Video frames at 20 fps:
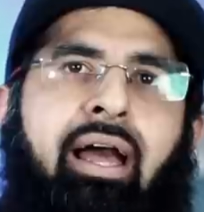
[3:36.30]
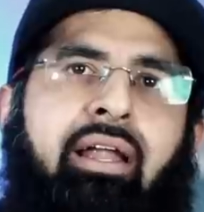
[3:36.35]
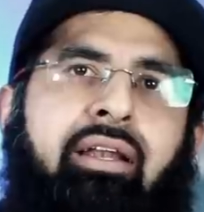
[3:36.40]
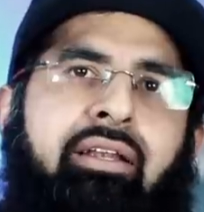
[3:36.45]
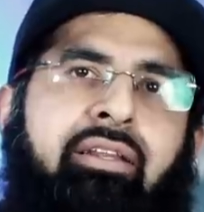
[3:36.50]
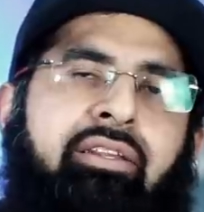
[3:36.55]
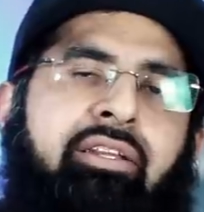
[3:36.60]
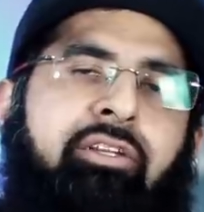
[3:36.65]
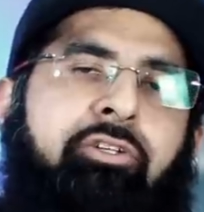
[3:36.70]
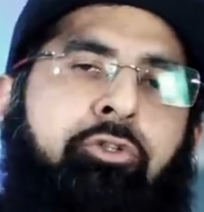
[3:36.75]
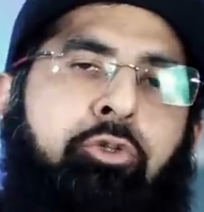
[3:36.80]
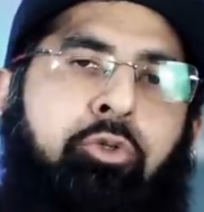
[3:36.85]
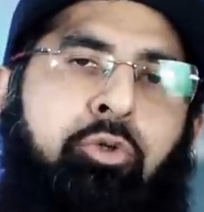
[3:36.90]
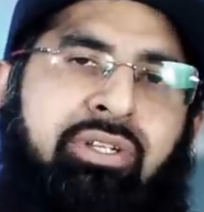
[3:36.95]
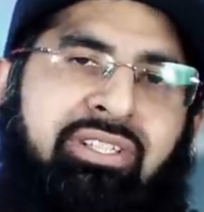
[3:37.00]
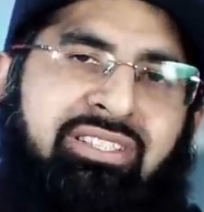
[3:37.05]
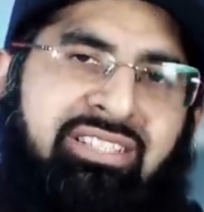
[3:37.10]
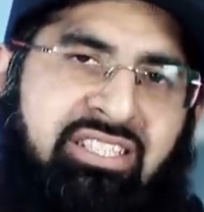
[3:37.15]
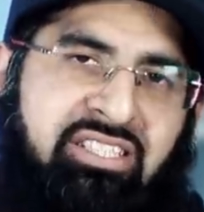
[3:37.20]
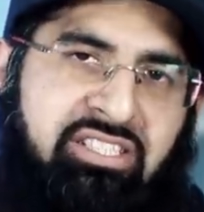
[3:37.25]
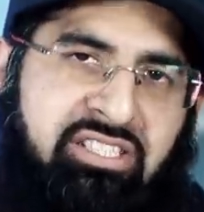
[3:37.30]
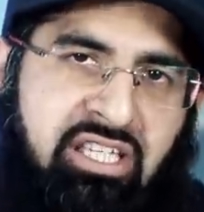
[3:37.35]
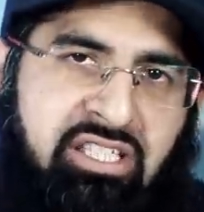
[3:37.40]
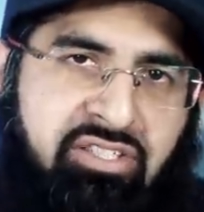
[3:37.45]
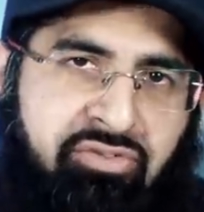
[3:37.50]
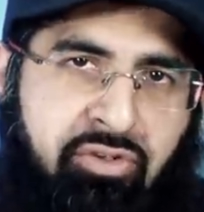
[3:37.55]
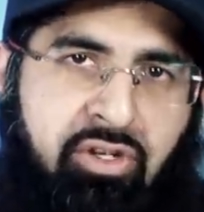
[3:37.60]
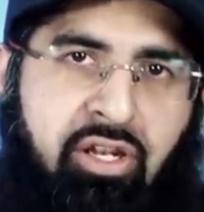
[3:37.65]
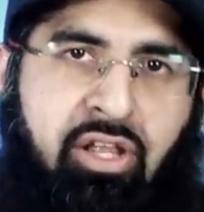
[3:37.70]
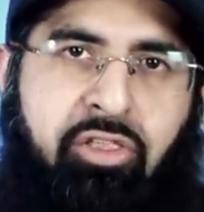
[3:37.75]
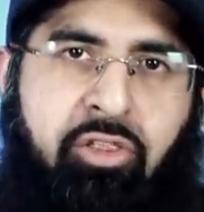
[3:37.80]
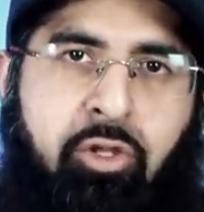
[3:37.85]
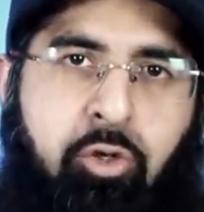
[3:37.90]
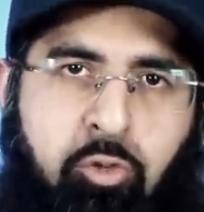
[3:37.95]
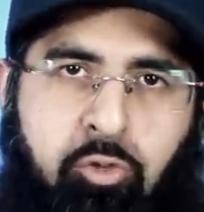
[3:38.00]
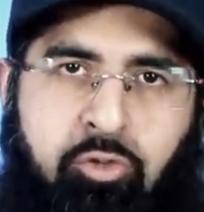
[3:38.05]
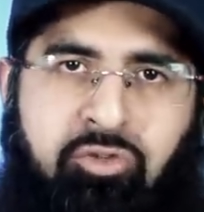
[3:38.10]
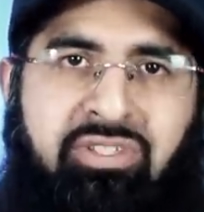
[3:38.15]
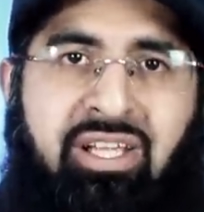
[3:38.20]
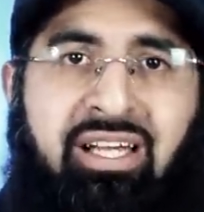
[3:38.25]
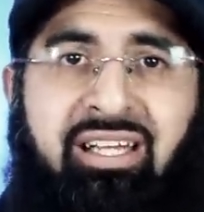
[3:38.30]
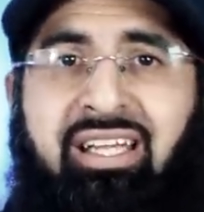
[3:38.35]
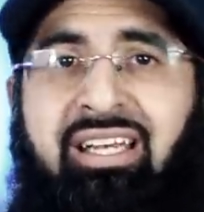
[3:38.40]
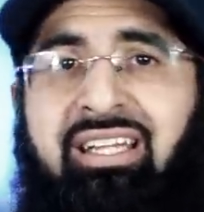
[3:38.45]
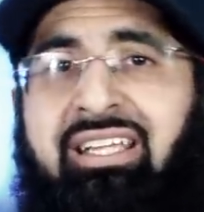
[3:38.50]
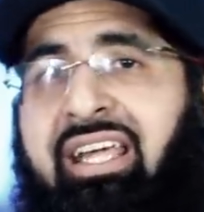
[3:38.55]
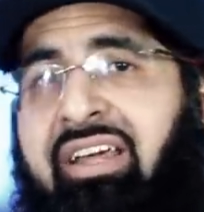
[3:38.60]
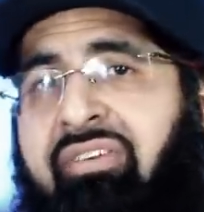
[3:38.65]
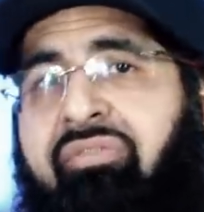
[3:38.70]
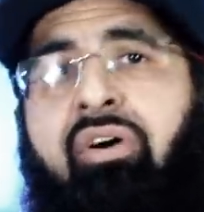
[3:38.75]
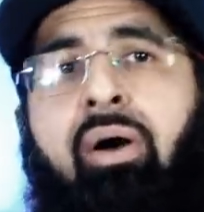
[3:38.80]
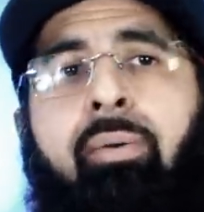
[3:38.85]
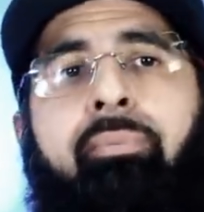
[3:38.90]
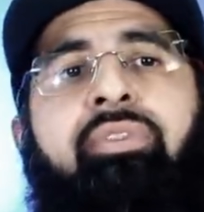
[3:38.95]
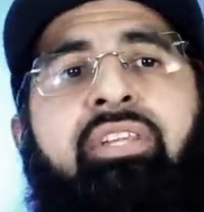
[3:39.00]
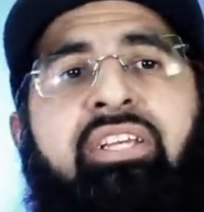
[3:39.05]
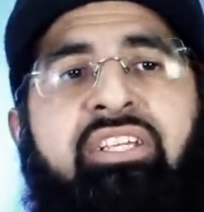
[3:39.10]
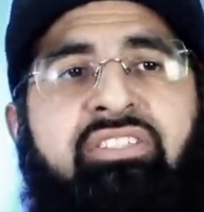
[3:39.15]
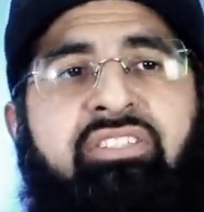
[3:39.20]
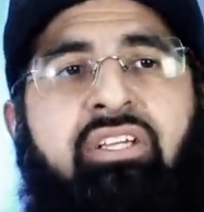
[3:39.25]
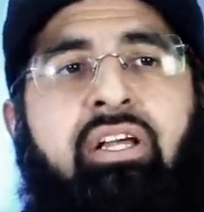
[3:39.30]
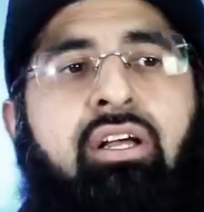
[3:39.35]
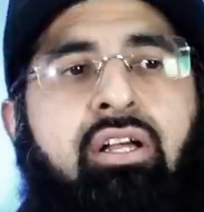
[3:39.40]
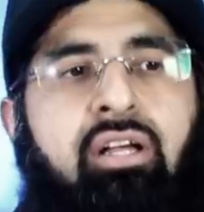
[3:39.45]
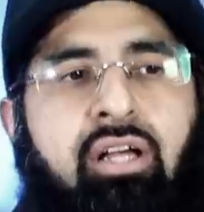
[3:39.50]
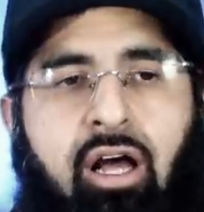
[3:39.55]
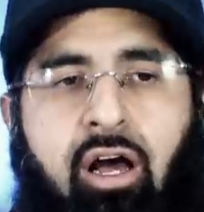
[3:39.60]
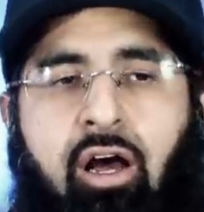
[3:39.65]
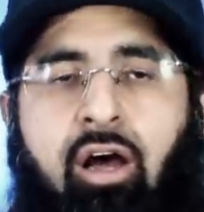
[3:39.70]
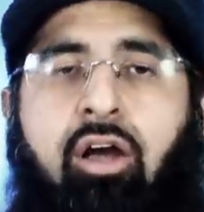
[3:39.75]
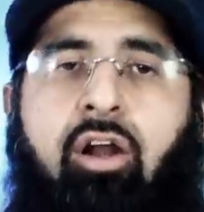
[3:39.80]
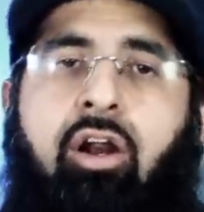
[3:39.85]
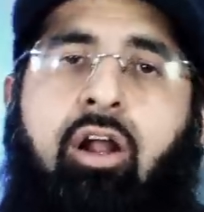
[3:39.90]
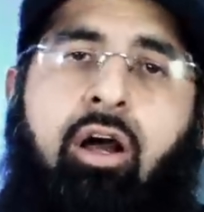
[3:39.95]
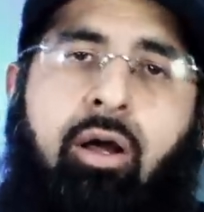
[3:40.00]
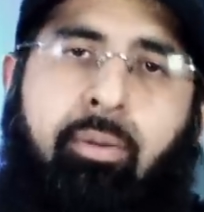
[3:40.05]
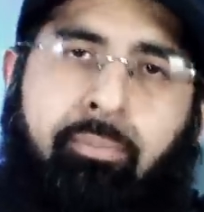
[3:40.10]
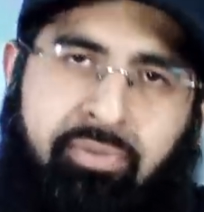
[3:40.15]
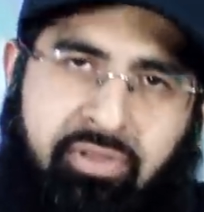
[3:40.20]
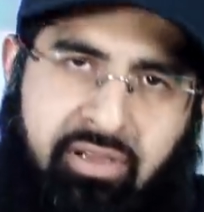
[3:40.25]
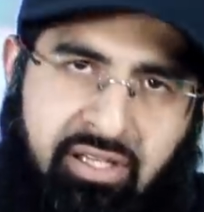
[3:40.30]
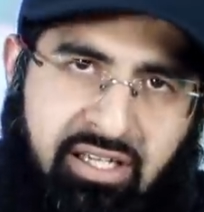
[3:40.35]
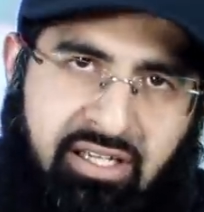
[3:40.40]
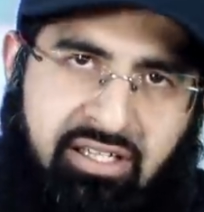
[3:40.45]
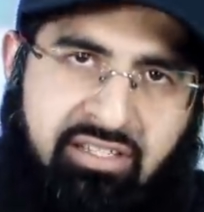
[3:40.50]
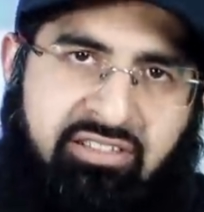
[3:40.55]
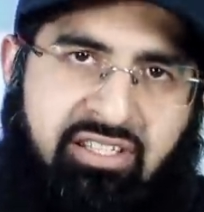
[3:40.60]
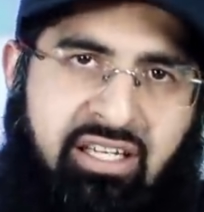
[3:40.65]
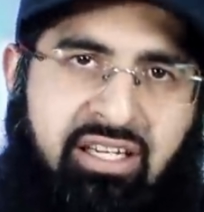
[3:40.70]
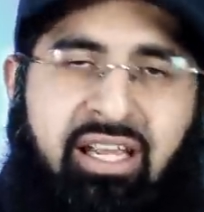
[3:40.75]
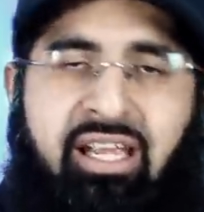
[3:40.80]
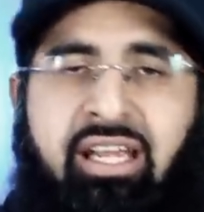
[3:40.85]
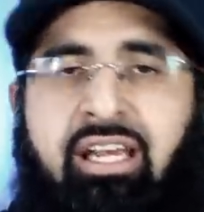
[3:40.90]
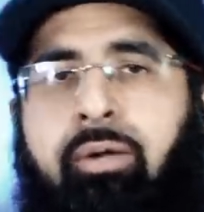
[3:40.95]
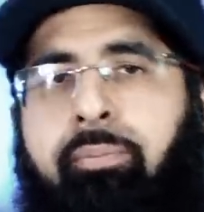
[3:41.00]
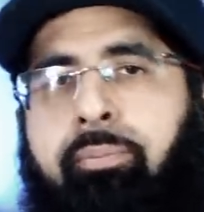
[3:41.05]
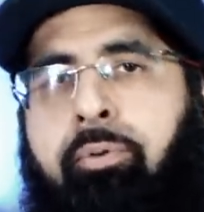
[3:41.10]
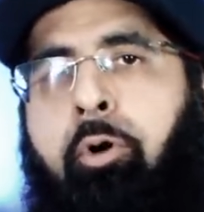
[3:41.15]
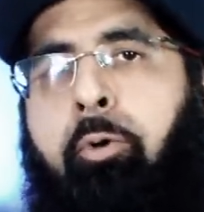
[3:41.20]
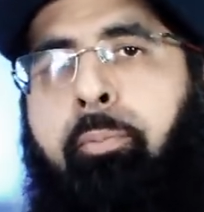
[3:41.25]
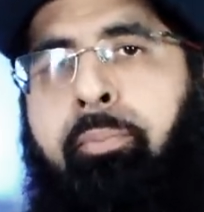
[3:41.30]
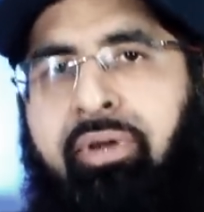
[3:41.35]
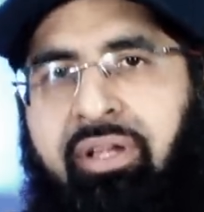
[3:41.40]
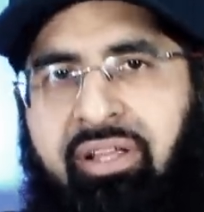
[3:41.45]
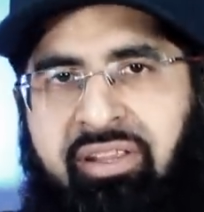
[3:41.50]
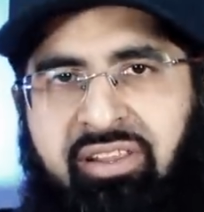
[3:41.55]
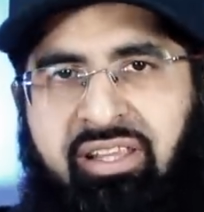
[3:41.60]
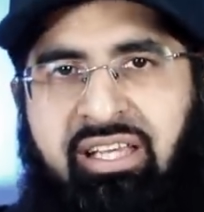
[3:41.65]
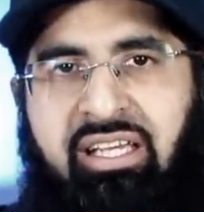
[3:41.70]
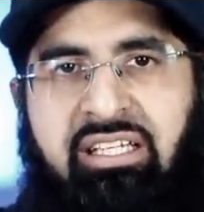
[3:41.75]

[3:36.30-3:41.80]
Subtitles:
And the truly successful are those that can give up these haram things and inappropriate